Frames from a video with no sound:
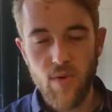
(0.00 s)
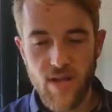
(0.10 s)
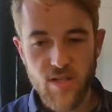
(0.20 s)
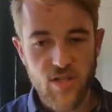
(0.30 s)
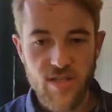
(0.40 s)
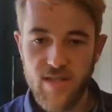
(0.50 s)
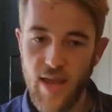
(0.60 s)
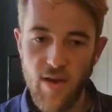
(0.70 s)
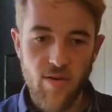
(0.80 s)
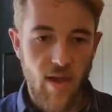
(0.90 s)
We could just
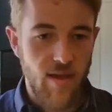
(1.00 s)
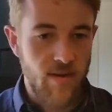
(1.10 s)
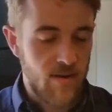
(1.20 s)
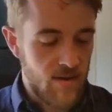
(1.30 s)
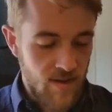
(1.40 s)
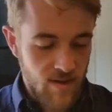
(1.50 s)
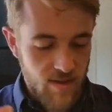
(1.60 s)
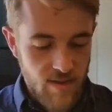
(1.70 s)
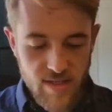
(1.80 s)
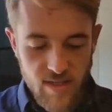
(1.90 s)
say, okay,
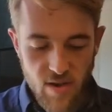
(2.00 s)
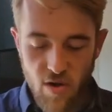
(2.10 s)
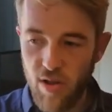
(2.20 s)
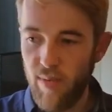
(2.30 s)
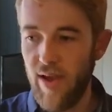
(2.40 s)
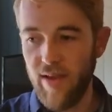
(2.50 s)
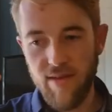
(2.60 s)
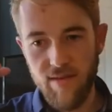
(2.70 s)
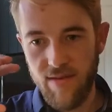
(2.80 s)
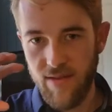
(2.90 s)
this is a
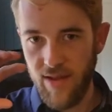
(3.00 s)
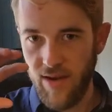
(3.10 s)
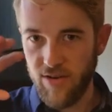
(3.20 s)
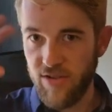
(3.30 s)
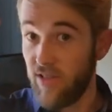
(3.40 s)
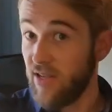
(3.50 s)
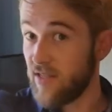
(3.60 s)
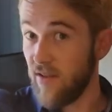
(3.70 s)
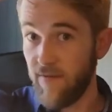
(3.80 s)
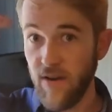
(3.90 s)
callback. Here's a
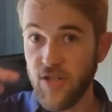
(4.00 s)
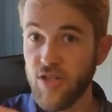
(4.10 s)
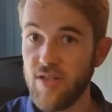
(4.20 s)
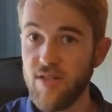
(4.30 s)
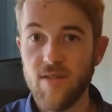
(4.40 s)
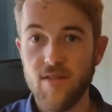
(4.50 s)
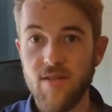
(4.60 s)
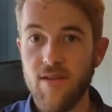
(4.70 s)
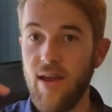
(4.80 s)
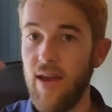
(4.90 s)
list of functions,
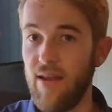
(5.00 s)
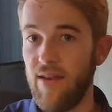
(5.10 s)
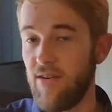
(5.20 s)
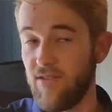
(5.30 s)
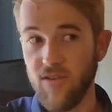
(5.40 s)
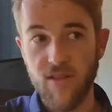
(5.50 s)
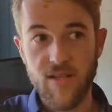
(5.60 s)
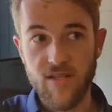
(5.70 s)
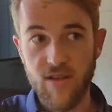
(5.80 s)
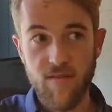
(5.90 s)
and here's a
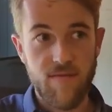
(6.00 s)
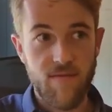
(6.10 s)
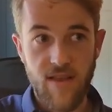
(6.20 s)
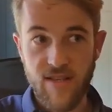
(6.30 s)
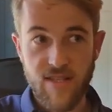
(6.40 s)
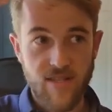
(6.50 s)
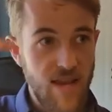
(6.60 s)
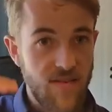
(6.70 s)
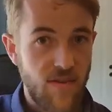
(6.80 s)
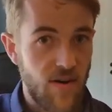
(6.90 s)
list of like
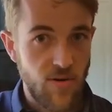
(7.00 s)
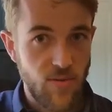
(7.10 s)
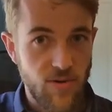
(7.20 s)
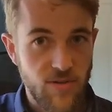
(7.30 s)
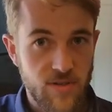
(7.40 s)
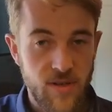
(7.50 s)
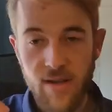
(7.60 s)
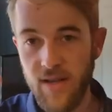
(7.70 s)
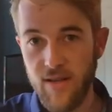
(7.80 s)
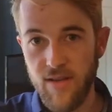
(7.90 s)
state variables.
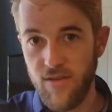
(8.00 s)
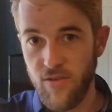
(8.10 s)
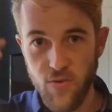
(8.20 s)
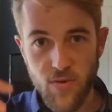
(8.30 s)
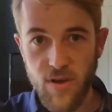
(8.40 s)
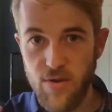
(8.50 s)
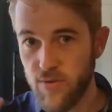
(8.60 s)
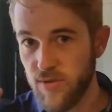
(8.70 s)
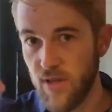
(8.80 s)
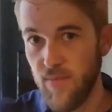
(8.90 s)
You can
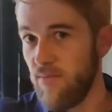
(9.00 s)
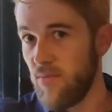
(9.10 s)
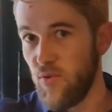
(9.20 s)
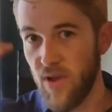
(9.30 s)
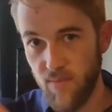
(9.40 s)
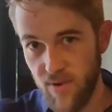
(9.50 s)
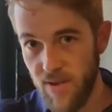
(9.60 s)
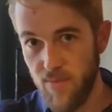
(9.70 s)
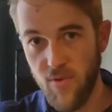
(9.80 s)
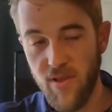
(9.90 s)
use them, you can
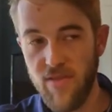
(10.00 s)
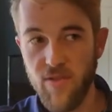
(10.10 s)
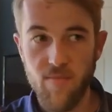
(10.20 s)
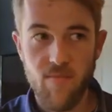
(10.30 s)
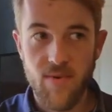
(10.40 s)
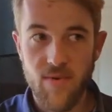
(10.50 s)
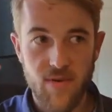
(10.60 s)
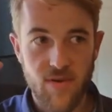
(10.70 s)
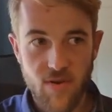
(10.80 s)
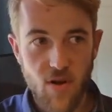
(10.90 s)
manipulate them,
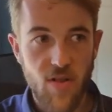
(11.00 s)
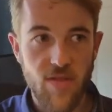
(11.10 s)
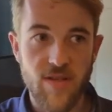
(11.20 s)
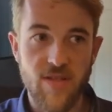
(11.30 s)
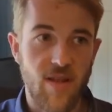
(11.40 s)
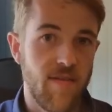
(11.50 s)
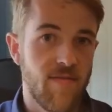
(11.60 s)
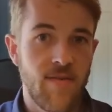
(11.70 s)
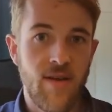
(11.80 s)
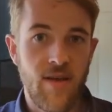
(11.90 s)
call this
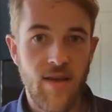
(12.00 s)
stuff,